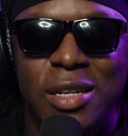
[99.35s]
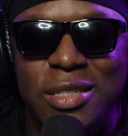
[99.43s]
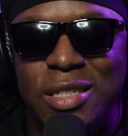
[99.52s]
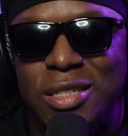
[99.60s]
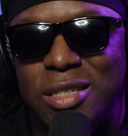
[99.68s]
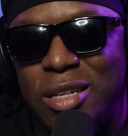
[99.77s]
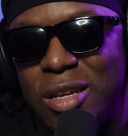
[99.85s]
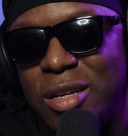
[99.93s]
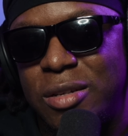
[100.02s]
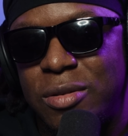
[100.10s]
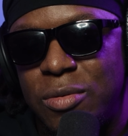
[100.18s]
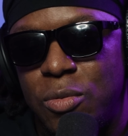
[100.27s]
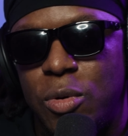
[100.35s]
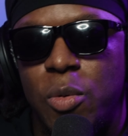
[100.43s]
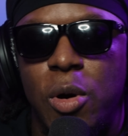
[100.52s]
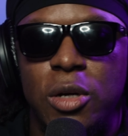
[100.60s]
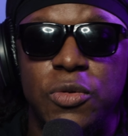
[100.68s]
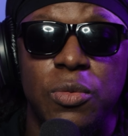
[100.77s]
Just seeing what
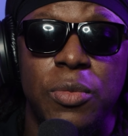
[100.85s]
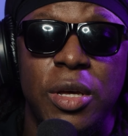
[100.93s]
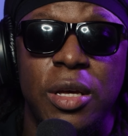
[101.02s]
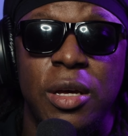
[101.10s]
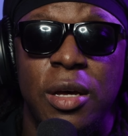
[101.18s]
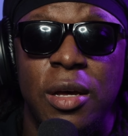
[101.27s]
works for me.